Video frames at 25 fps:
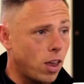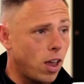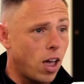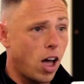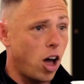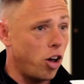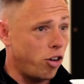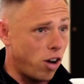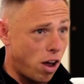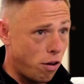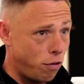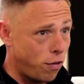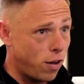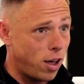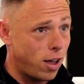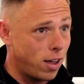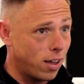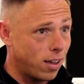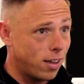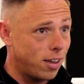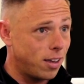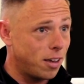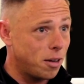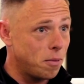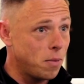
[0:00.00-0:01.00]

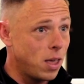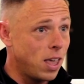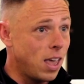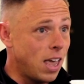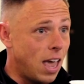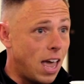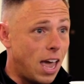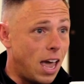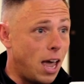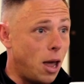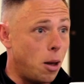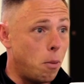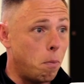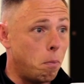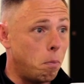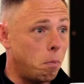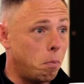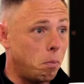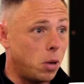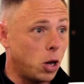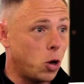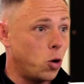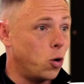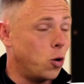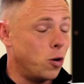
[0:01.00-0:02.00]
Horrific,
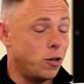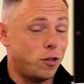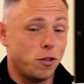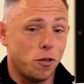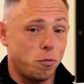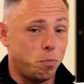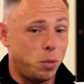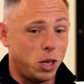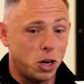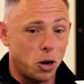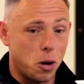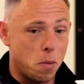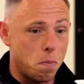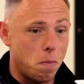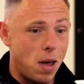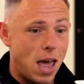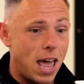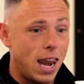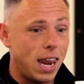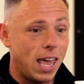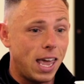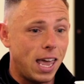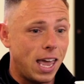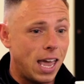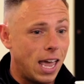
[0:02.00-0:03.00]
because I've been on
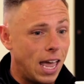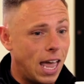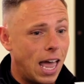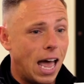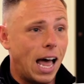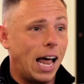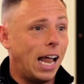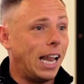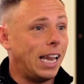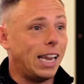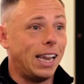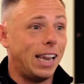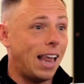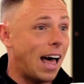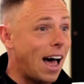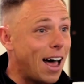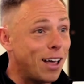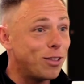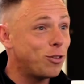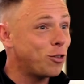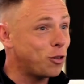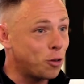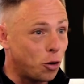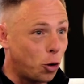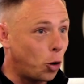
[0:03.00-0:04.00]
many
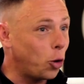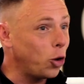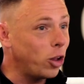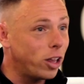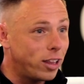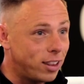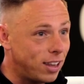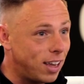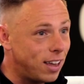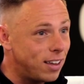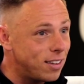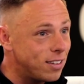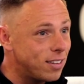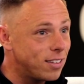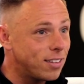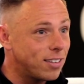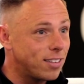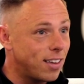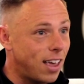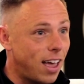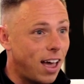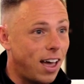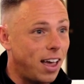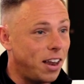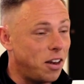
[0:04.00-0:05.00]
lads'
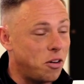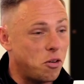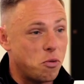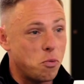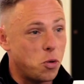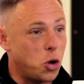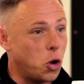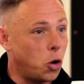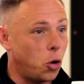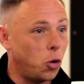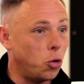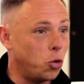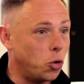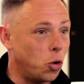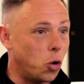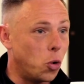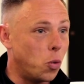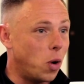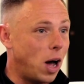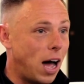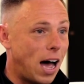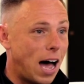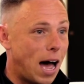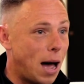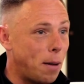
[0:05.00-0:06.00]
holidays, and we all know
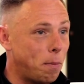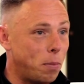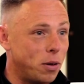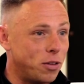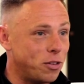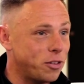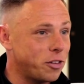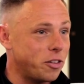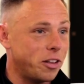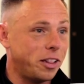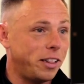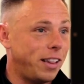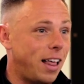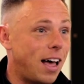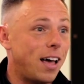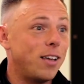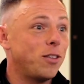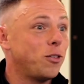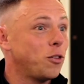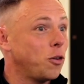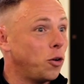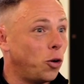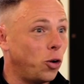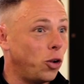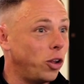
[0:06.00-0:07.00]
what happens on
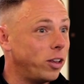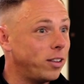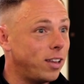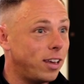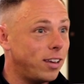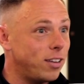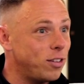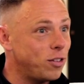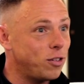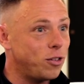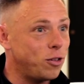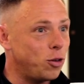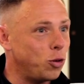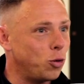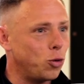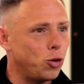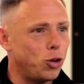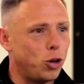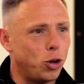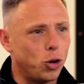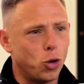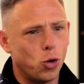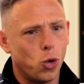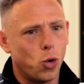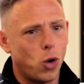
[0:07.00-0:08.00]
lads' holidays. You know,
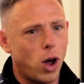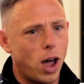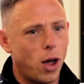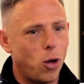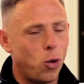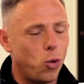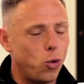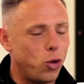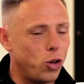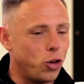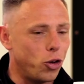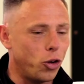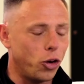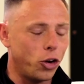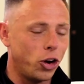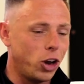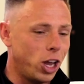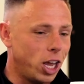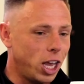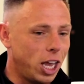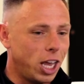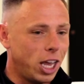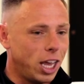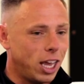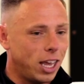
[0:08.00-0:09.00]
you go out, you're
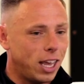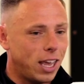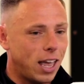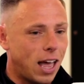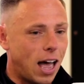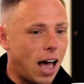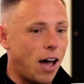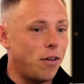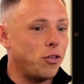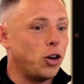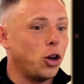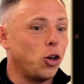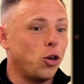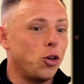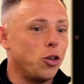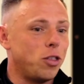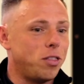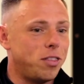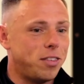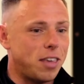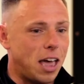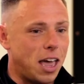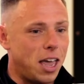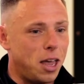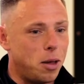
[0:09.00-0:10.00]
having a
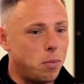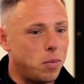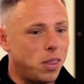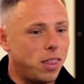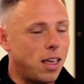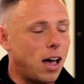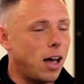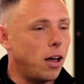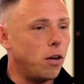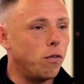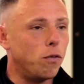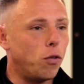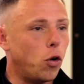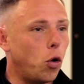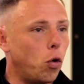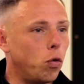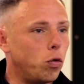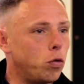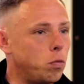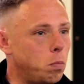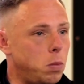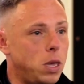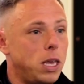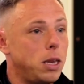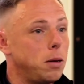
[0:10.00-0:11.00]
good time, and that
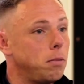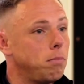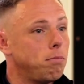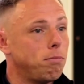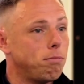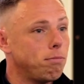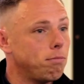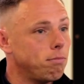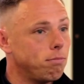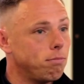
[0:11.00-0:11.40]
involves meeting